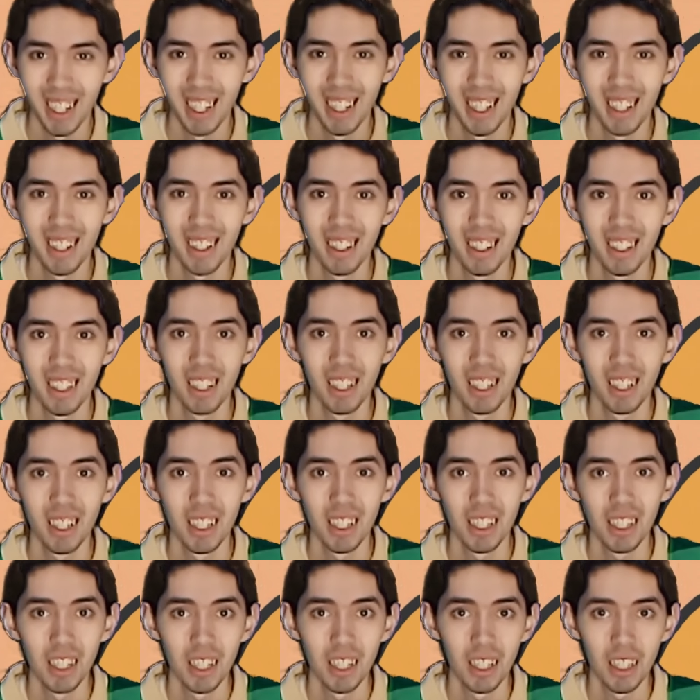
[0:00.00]
bad wolf.
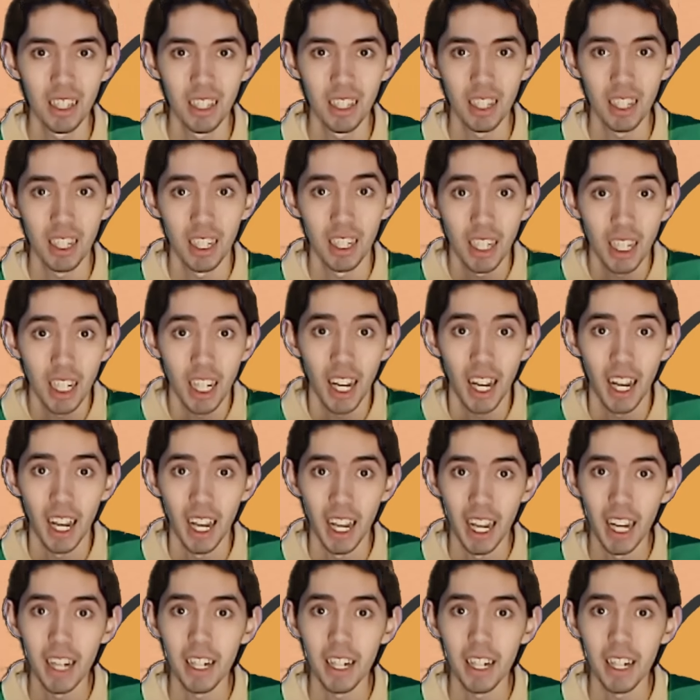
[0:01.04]
Oh.